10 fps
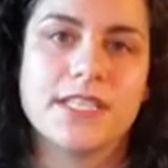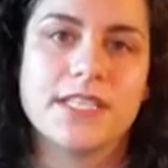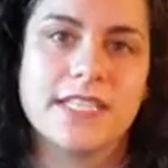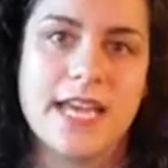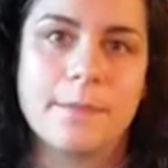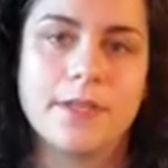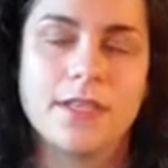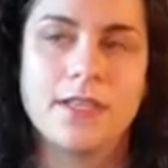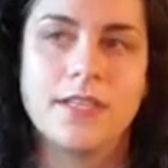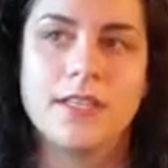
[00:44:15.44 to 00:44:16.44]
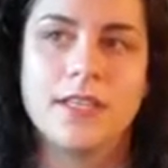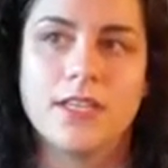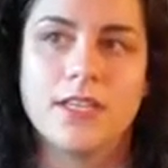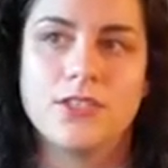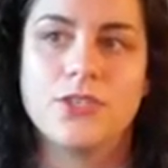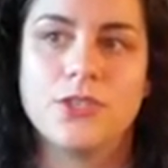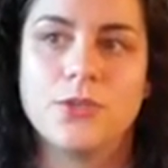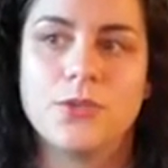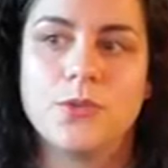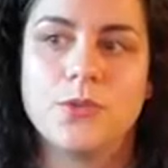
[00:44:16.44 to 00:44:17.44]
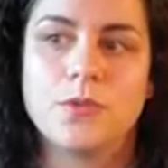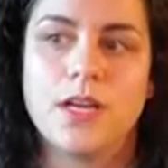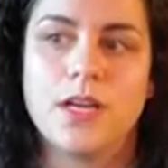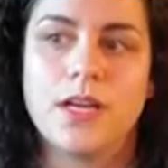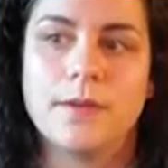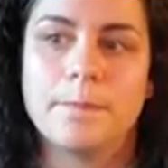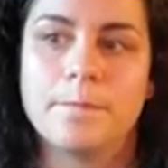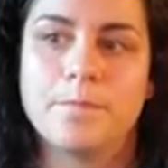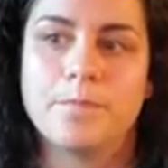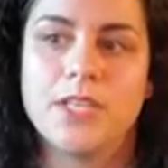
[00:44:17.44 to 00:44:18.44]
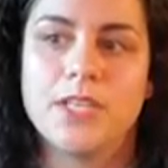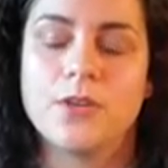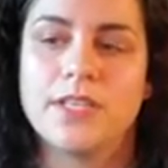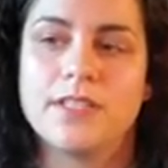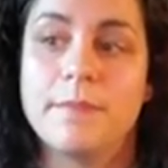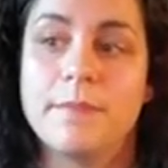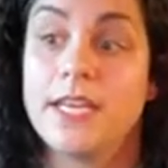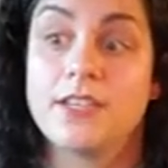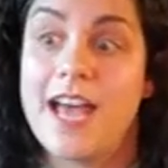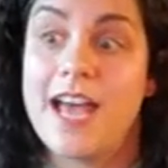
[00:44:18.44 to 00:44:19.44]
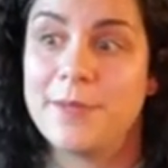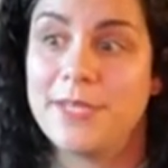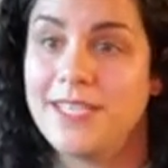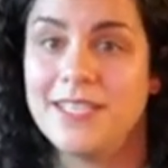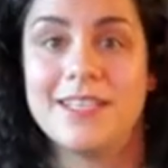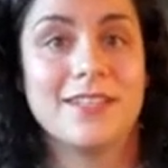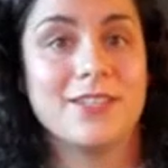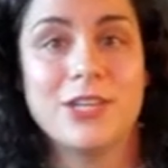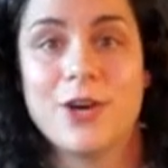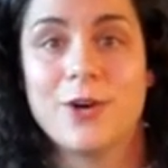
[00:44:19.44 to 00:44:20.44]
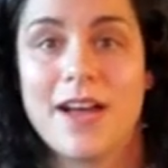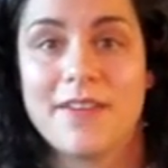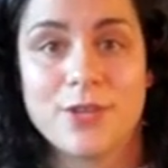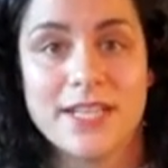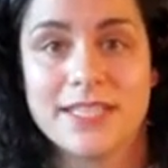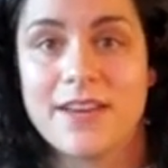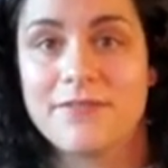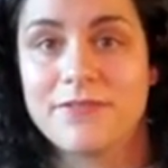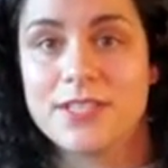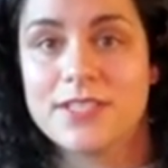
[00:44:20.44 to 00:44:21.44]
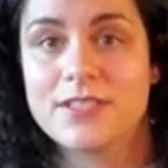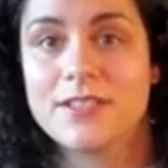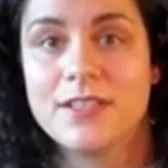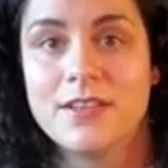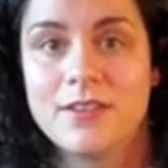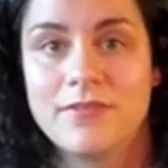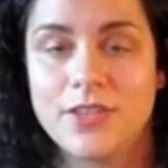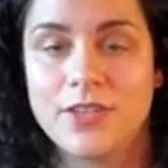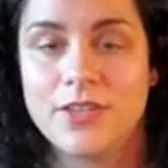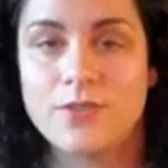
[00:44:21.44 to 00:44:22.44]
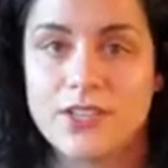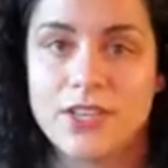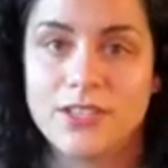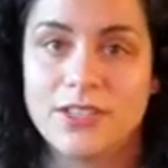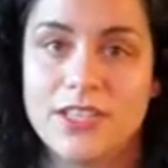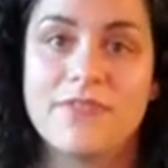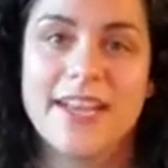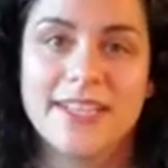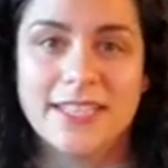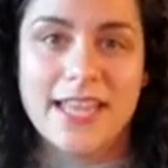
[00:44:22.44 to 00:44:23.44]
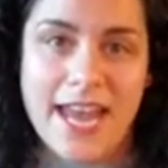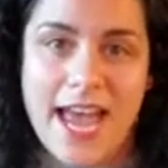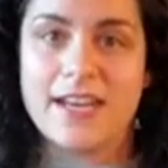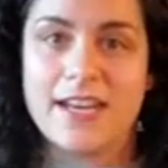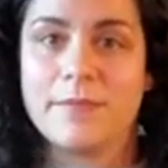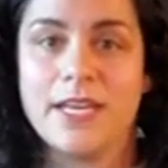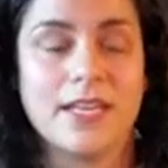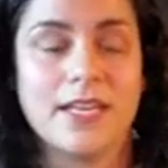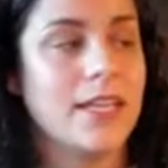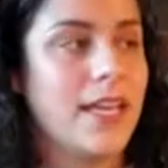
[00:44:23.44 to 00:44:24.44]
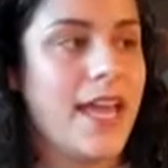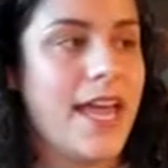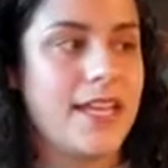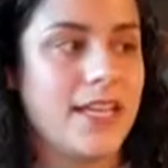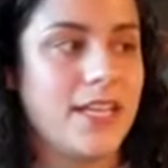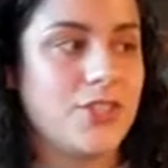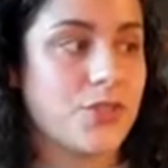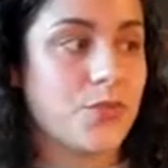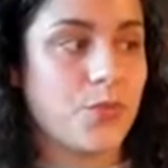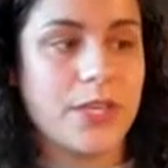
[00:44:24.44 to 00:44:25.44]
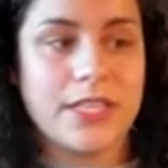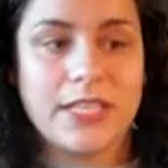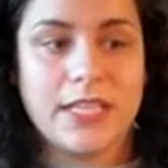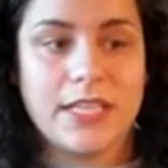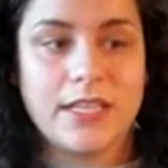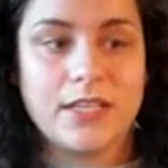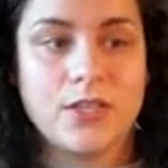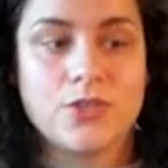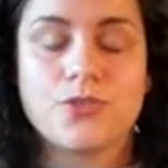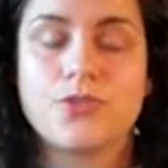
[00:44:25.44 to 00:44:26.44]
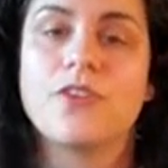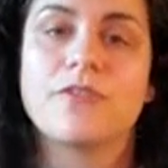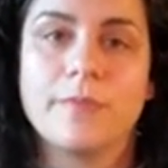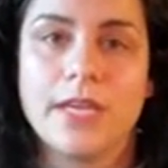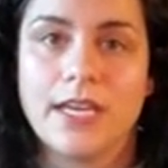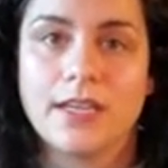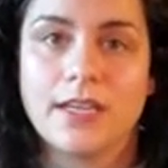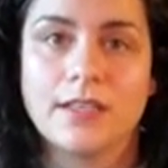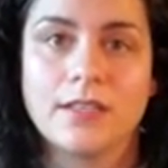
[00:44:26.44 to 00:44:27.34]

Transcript: step into um, you know into making should happen you know after i did that first fundraiser the effect that that had on me and it just really drove me